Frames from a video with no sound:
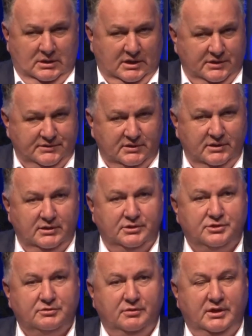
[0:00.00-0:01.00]
as an
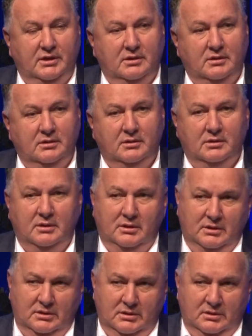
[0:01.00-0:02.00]
industry,
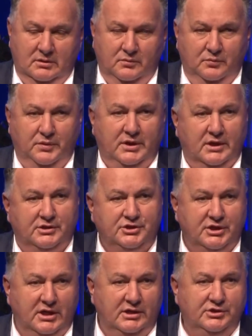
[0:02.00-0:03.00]
we are
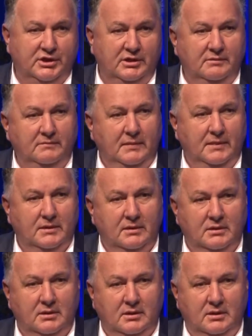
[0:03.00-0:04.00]
changing
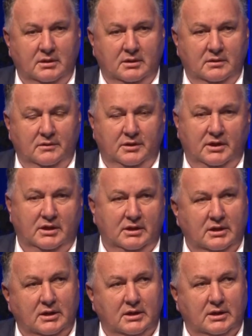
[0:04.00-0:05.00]

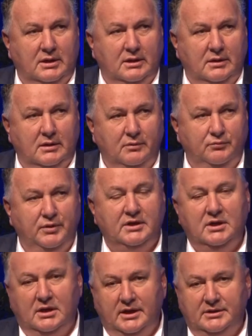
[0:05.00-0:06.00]
the
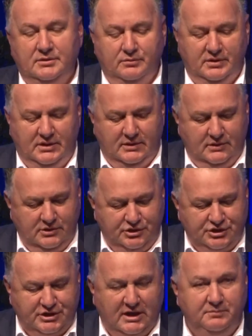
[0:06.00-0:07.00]
regulatory
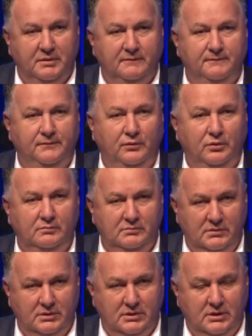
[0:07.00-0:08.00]
shape and
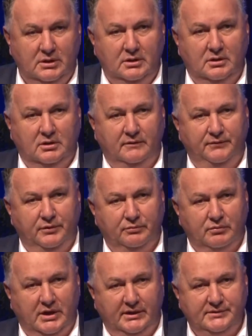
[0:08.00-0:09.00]
form of the
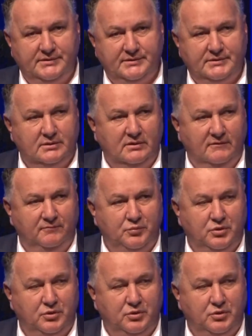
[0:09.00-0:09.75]
rights of